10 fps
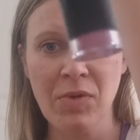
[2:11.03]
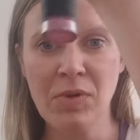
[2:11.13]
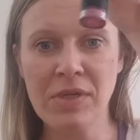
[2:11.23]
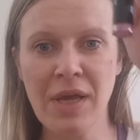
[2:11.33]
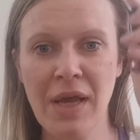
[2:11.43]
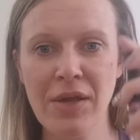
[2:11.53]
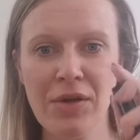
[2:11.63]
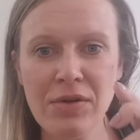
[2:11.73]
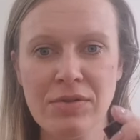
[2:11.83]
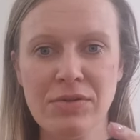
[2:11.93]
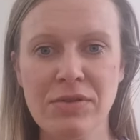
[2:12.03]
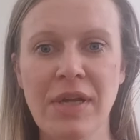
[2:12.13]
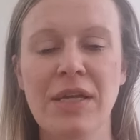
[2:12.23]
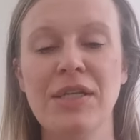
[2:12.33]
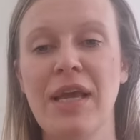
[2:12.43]
Oh, I? Uh,
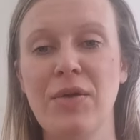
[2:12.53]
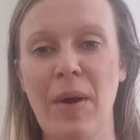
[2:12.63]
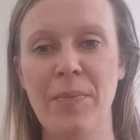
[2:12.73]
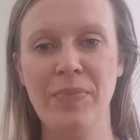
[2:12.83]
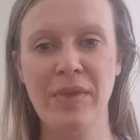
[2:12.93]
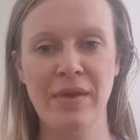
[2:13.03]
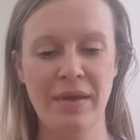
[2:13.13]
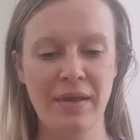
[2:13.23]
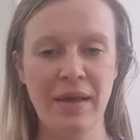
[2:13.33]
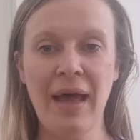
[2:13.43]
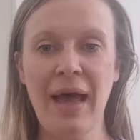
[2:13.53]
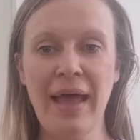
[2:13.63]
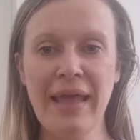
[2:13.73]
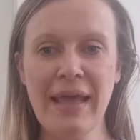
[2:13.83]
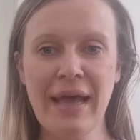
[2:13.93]
yeah, yeah, you are.
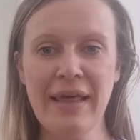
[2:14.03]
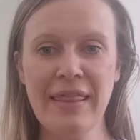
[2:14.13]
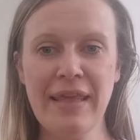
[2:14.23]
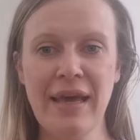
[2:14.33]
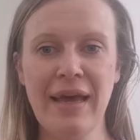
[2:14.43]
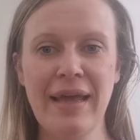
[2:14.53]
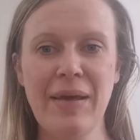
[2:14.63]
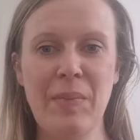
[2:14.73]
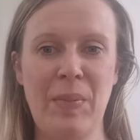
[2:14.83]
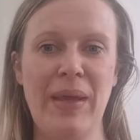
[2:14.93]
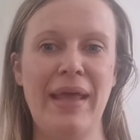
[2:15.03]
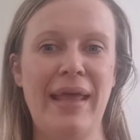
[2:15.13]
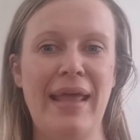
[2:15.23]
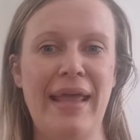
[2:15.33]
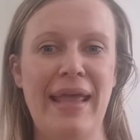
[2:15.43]
Hi, Kathy. Hi,
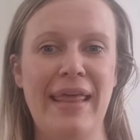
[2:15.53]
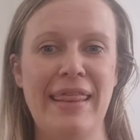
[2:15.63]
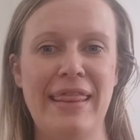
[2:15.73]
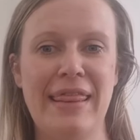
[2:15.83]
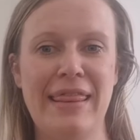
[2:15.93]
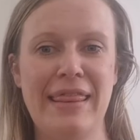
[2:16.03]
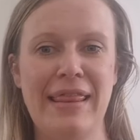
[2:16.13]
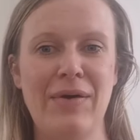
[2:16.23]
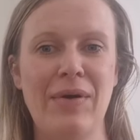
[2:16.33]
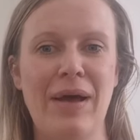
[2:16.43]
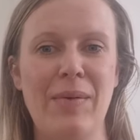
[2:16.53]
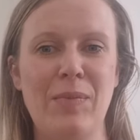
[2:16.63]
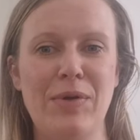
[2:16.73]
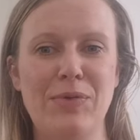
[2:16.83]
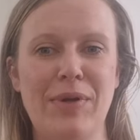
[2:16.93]
Beth.
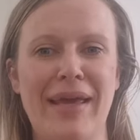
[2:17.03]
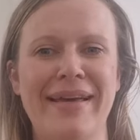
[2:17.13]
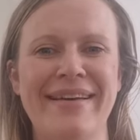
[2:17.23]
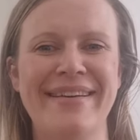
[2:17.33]
I'm weird, okay.